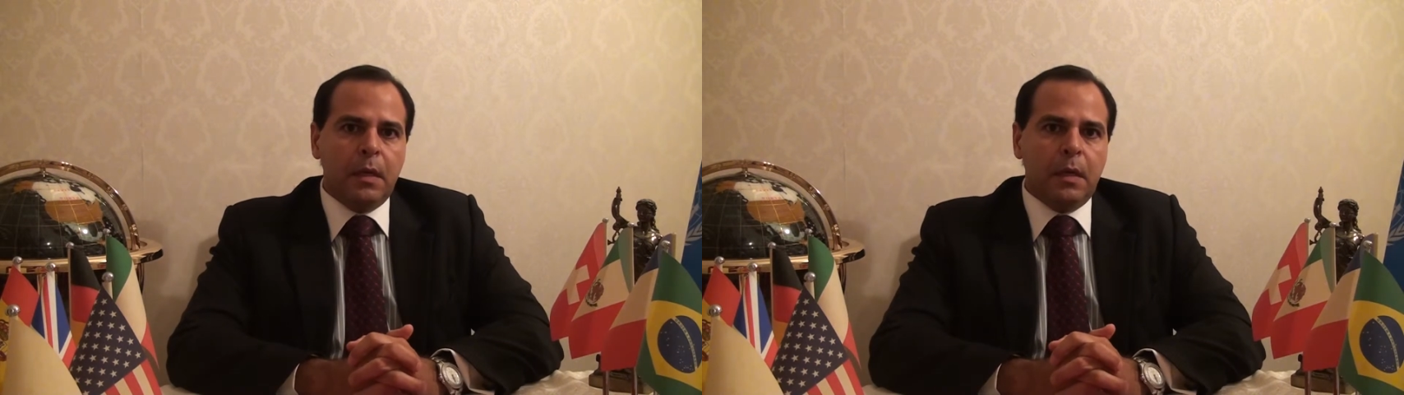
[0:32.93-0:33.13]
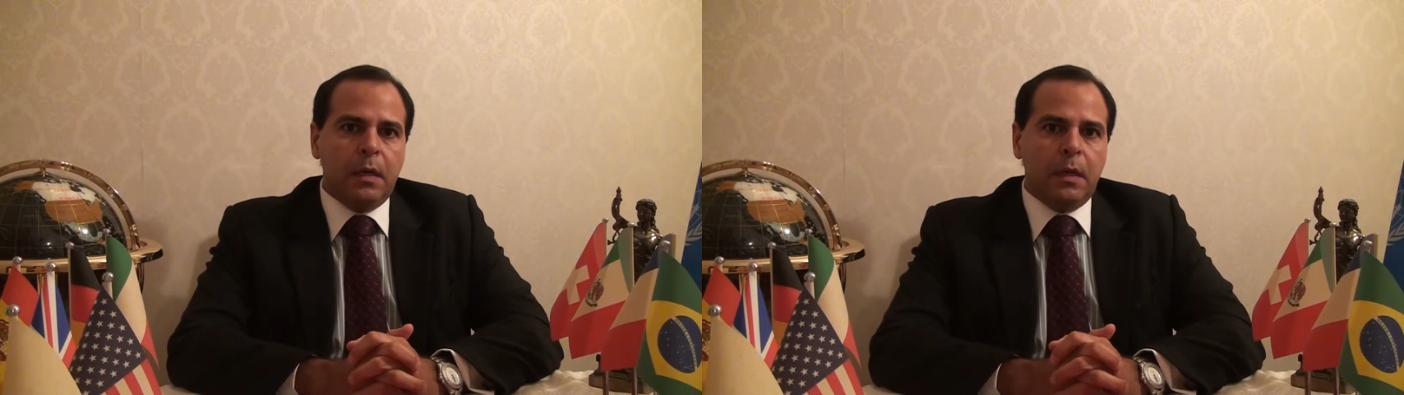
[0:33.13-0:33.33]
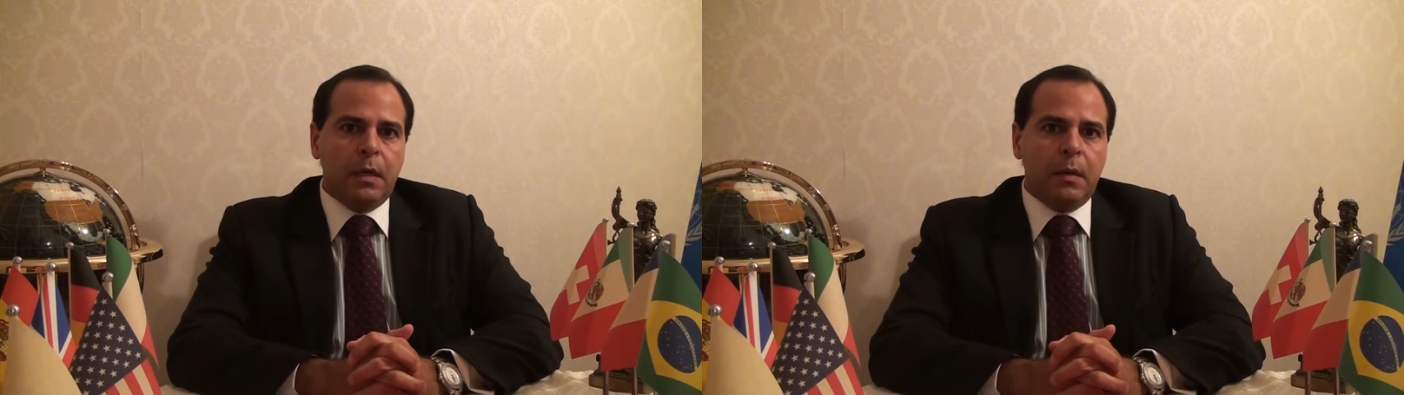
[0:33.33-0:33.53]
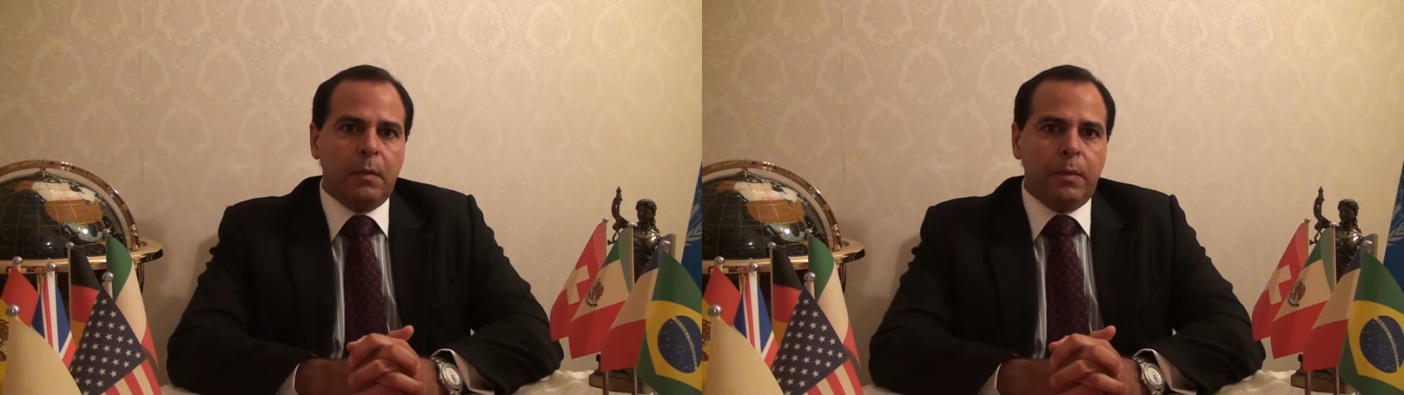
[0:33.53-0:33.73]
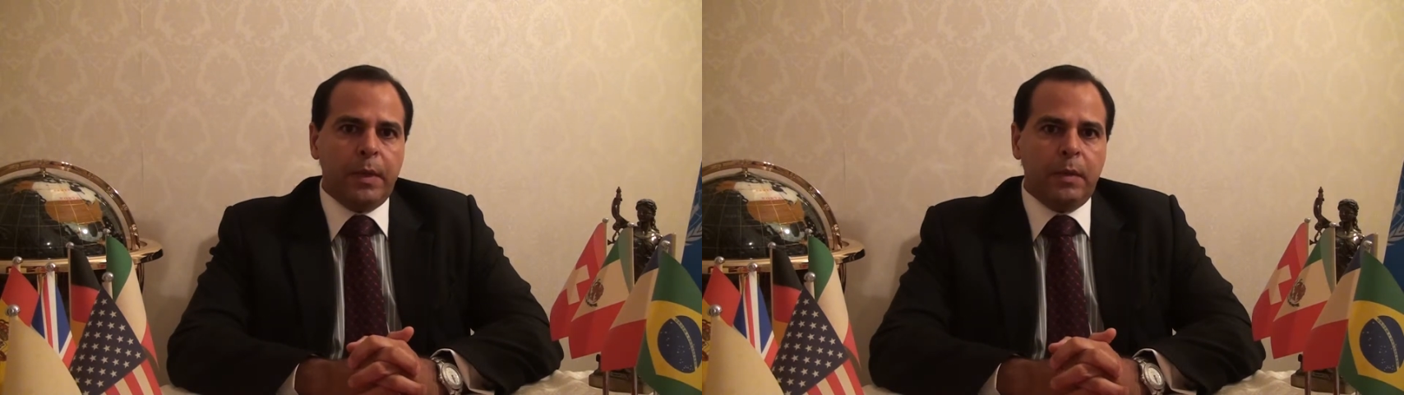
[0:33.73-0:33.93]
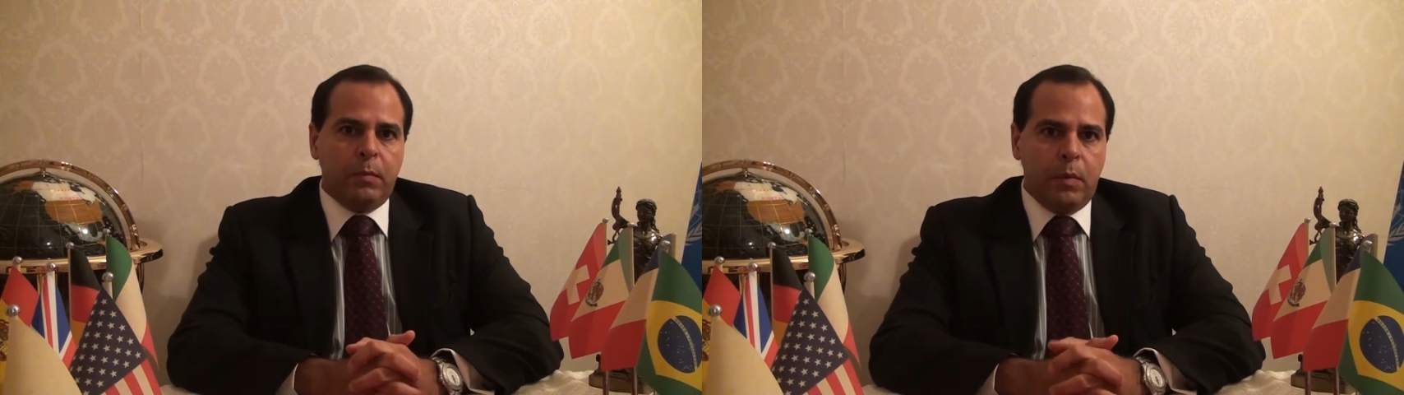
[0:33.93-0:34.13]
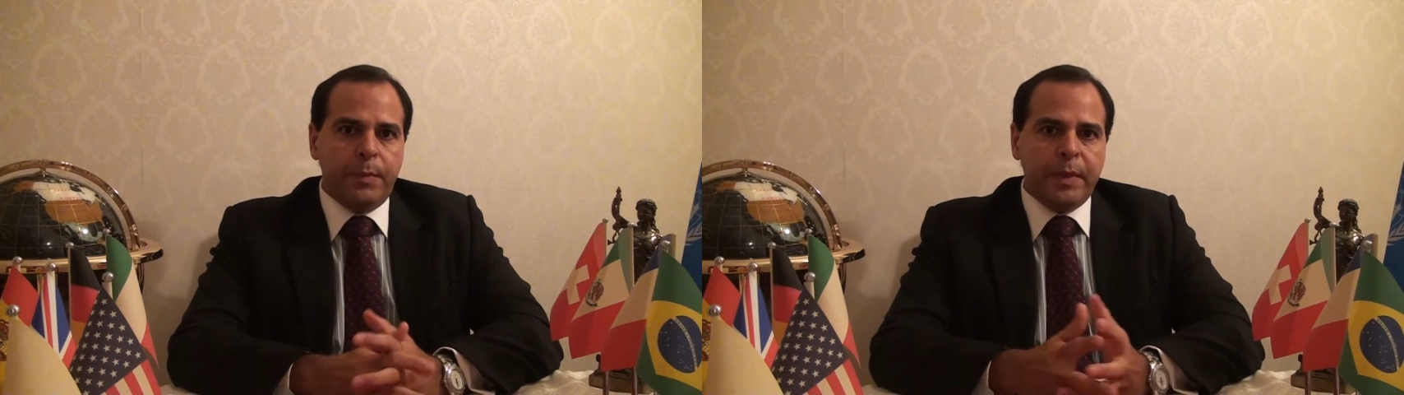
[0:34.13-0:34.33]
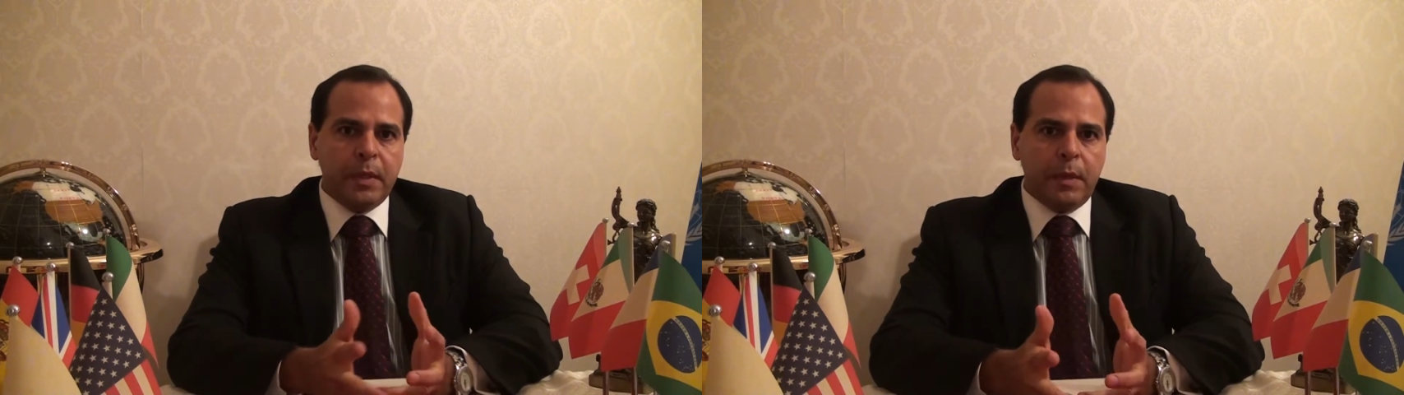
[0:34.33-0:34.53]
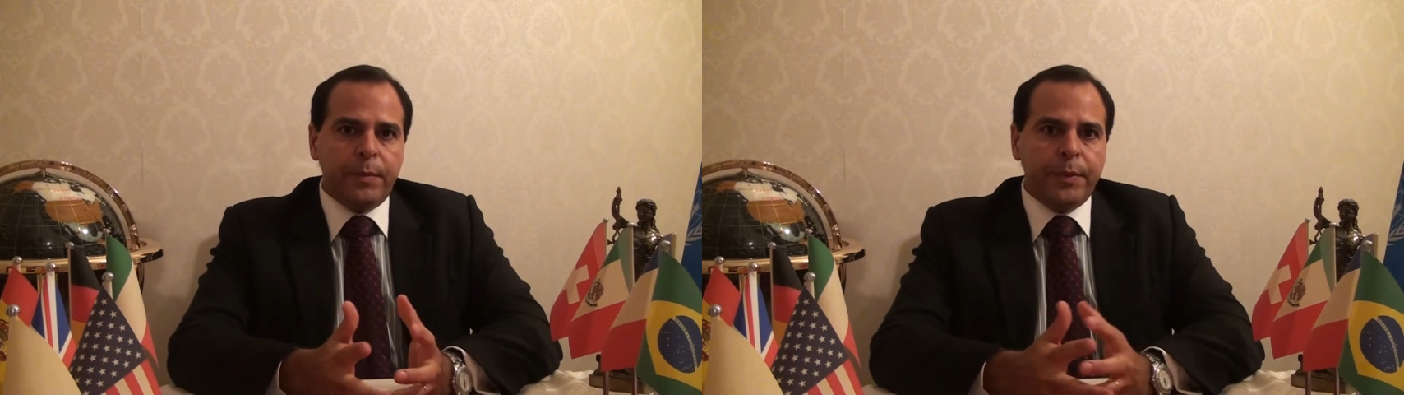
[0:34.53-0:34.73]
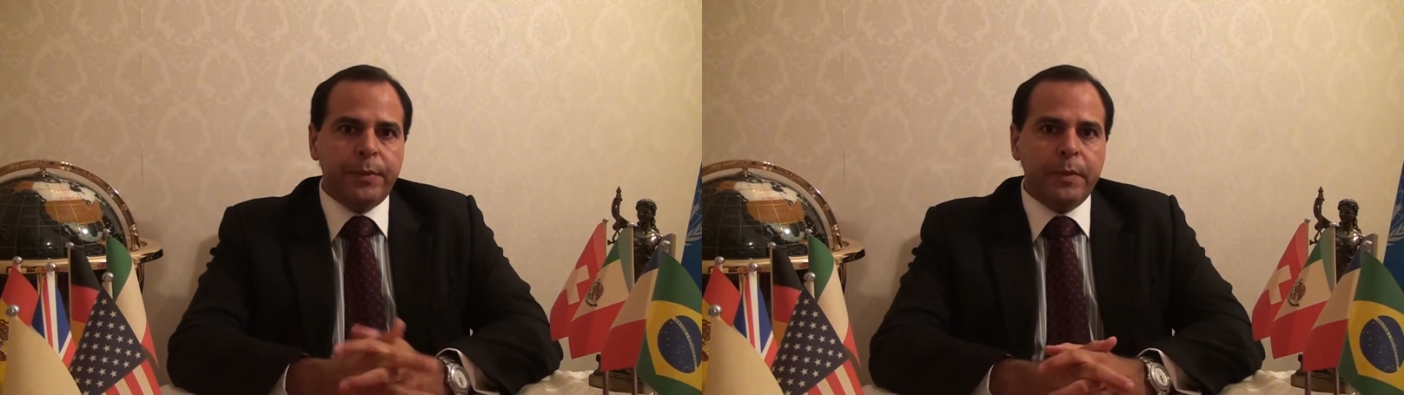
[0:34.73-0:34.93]
uh, when you open a
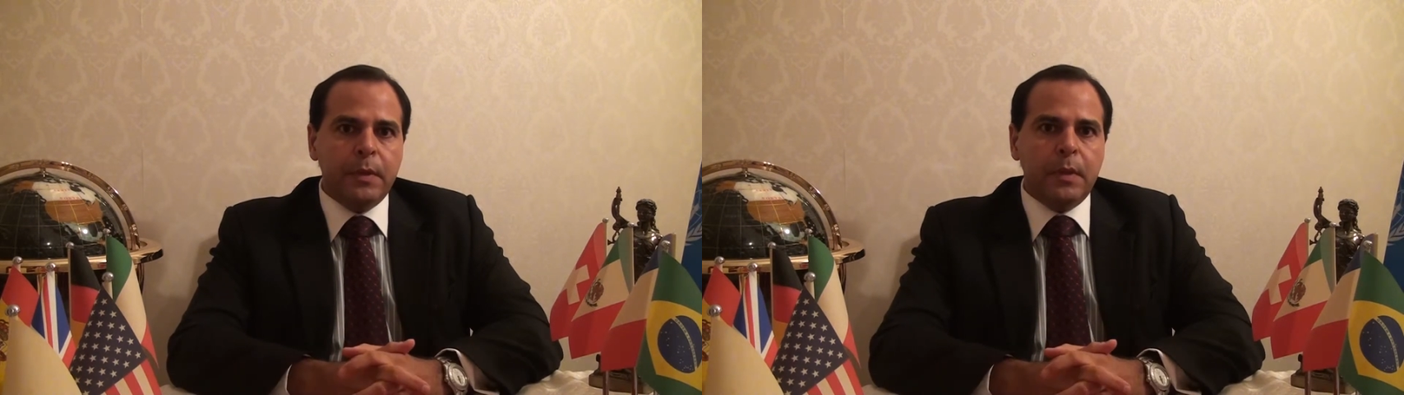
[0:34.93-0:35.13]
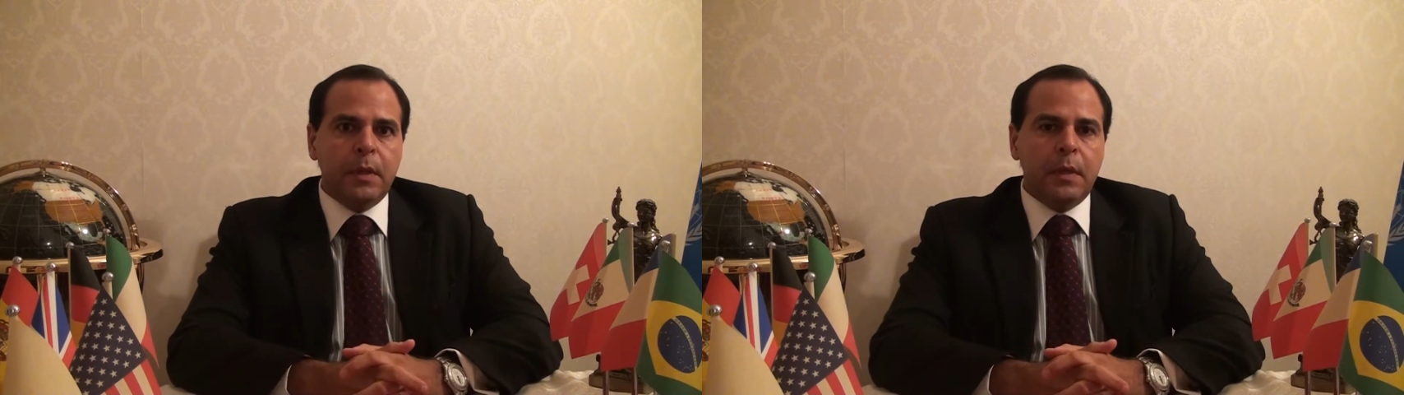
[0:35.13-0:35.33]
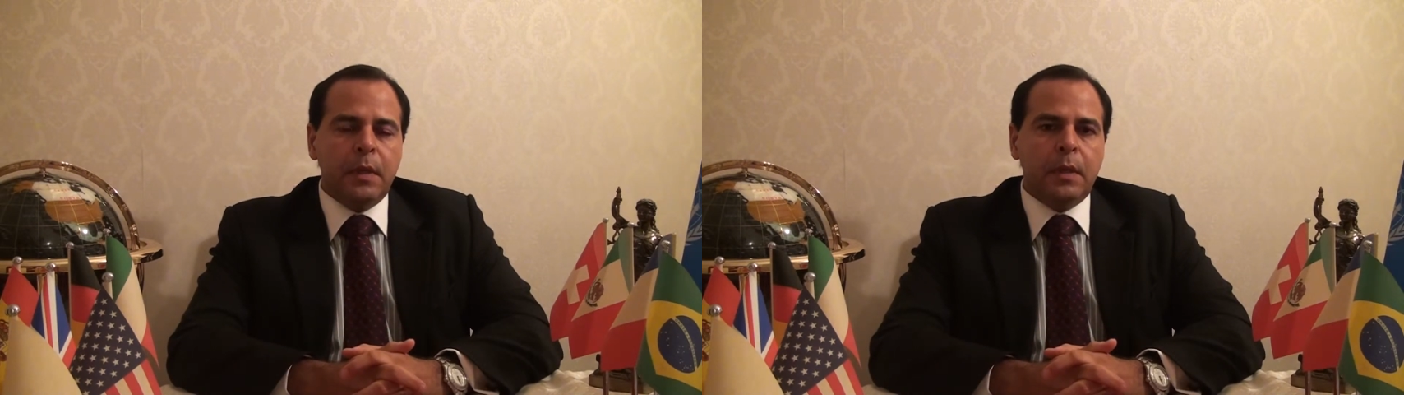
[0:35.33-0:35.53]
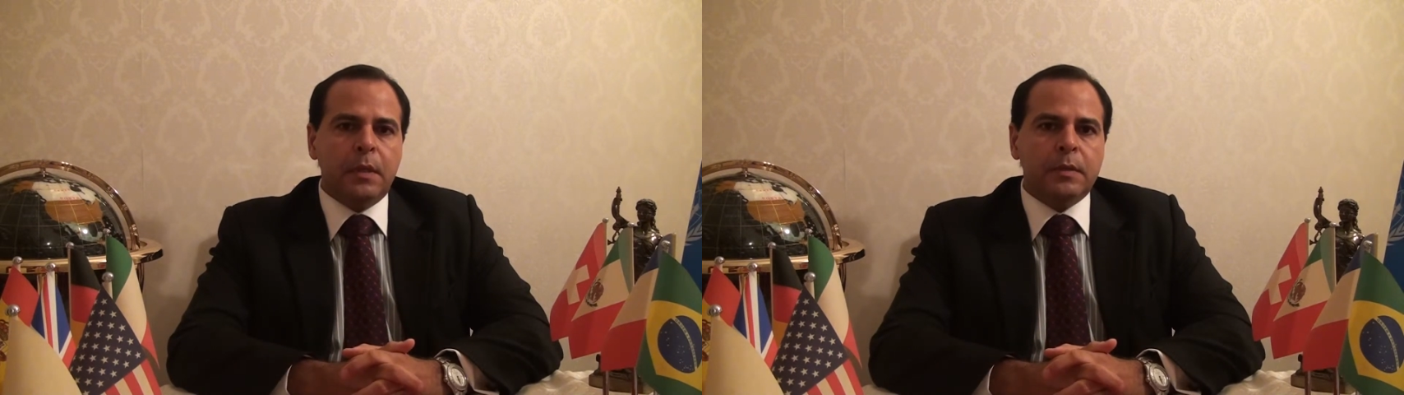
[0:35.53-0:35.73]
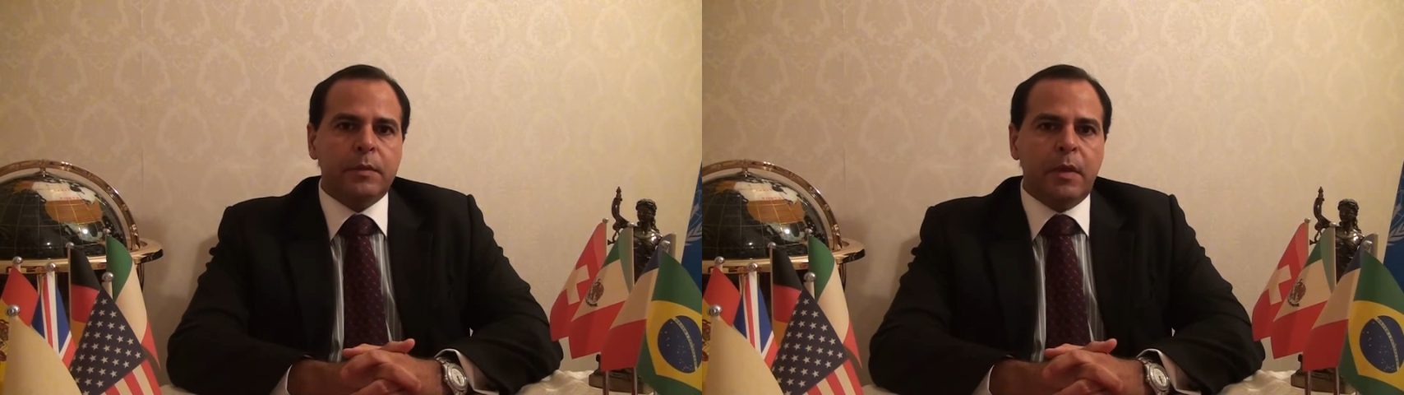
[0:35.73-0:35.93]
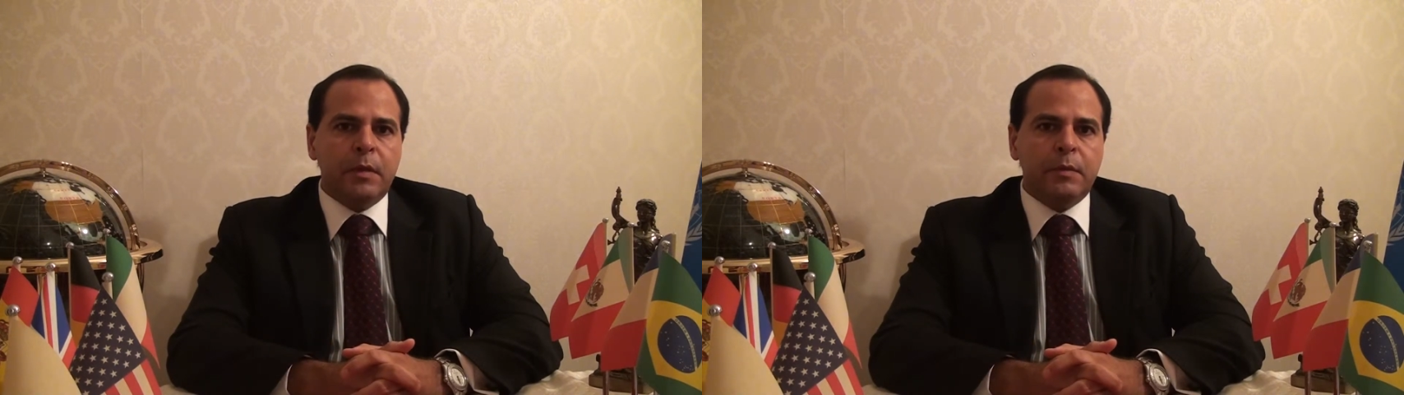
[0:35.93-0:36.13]
will and you, have,